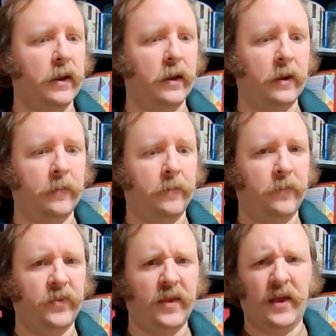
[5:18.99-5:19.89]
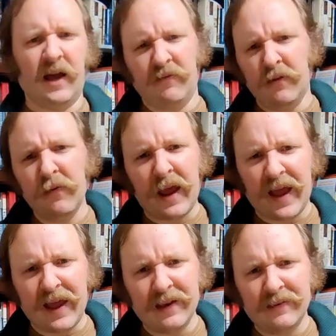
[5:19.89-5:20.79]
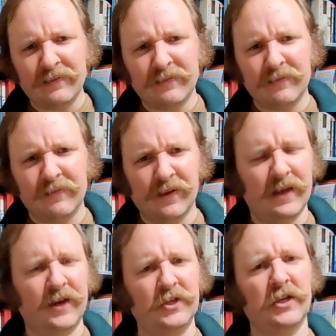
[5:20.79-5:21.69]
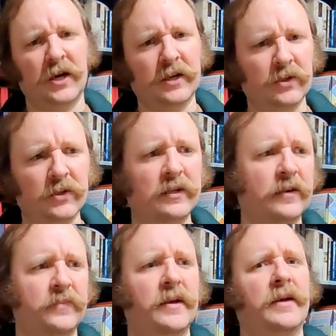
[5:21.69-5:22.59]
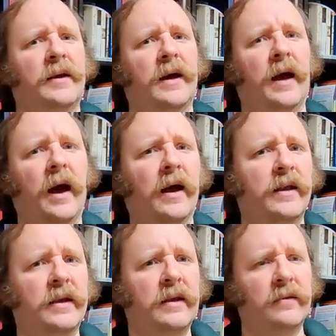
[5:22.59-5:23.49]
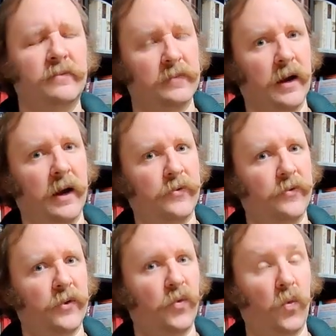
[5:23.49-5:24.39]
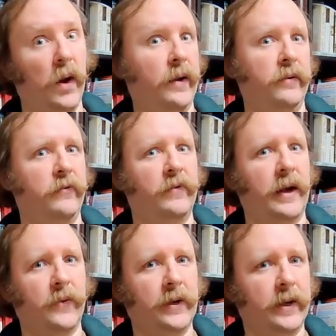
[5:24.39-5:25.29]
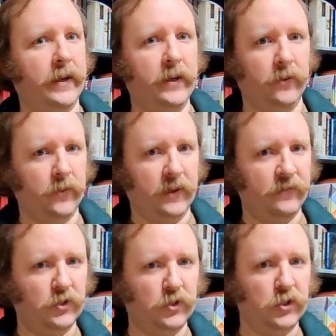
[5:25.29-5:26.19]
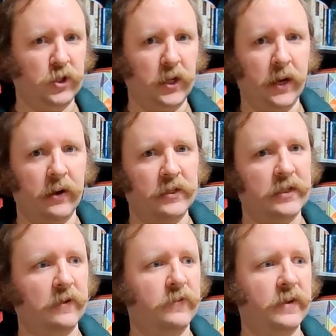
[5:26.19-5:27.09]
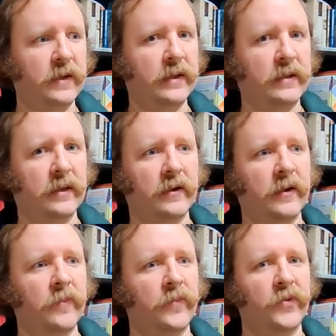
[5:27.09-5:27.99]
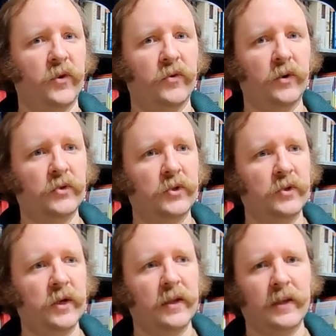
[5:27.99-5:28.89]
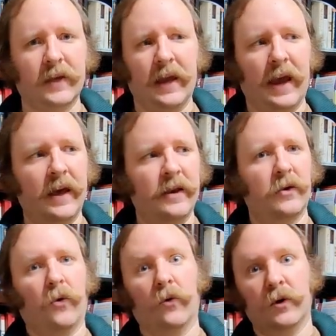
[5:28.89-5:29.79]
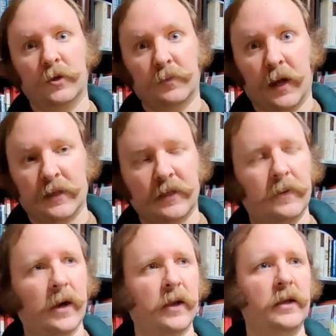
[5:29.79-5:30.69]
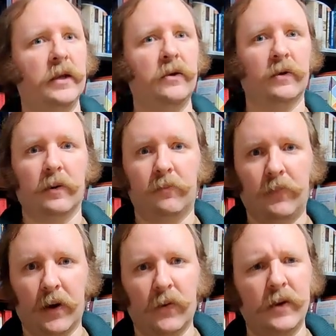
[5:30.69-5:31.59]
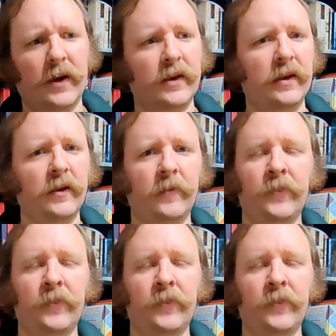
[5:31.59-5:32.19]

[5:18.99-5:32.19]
Um, have you ever had like actually gone and looked up a honey other than wildflower honey or whatever generic stuff you get at the the grocer? Like had an orange blossom honey or a buckwheat honey?